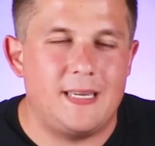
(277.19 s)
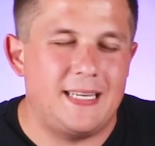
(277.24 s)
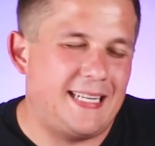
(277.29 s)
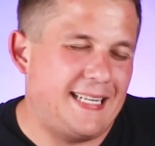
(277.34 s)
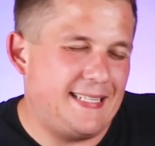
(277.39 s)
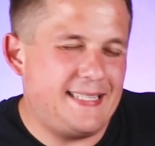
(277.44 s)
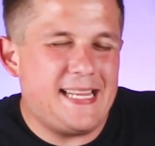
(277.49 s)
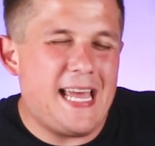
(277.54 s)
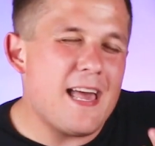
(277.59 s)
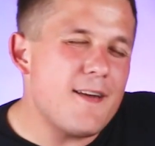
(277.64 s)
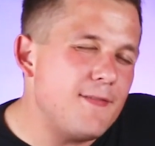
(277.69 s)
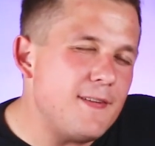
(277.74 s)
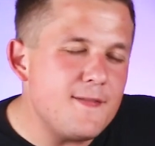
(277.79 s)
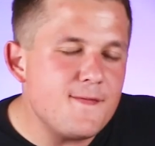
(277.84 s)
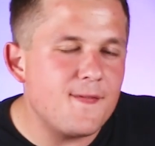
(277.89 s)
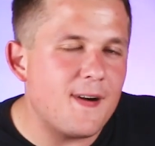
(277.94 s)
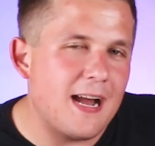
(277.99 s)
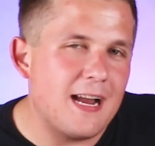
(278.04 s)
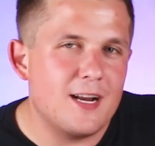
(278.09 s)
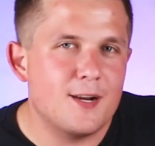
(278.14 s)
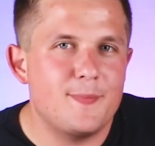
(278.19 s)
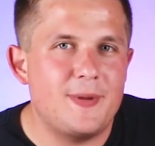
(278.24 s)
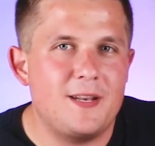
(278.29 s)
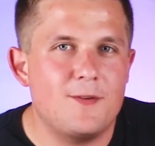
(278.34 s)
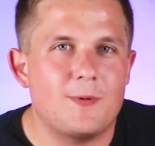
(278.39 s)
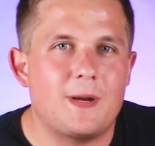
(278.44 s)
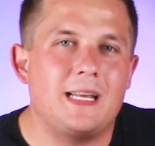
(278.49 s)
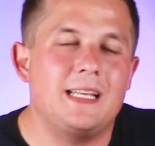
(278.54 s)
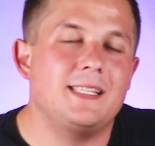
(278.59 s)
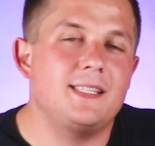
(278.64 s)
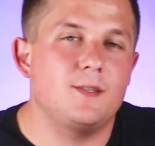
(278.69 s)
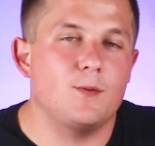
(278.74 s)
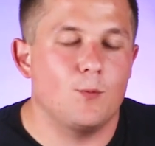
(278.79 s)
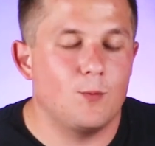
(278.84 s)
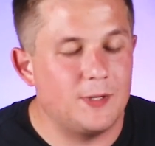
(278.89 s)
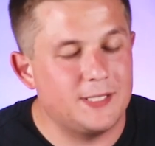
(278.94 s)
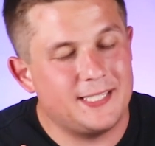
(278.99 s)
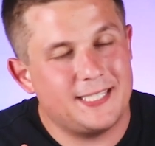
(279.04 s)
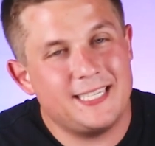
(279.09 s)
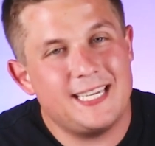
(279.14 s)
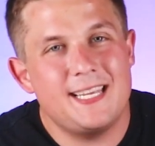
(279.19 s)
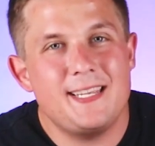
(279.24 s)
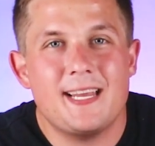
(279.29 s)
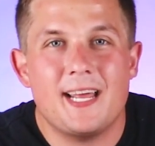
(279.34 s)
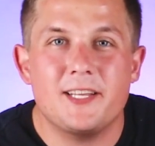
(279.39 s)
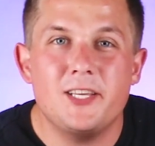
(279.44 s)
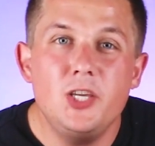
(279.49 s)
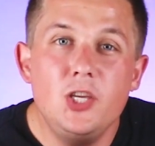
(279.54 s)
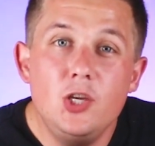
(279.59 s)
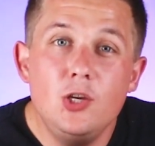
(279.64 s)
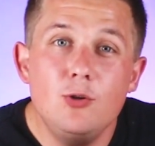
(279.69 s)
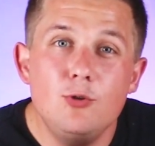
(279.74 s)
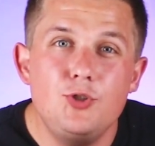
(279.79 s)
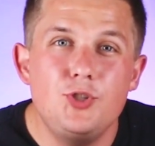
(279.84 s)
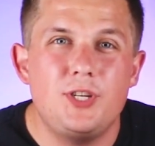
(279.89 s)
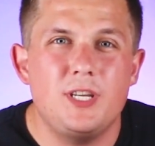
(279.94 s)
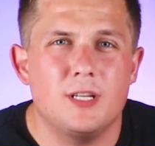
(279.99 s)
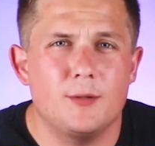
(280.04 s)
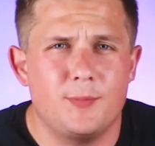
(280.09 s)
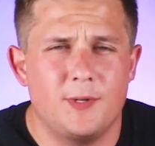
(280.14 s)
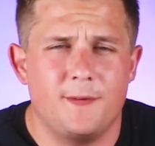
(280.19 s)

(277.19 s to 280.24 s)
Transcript: In a dev environment, right, it's once again not a huge deal,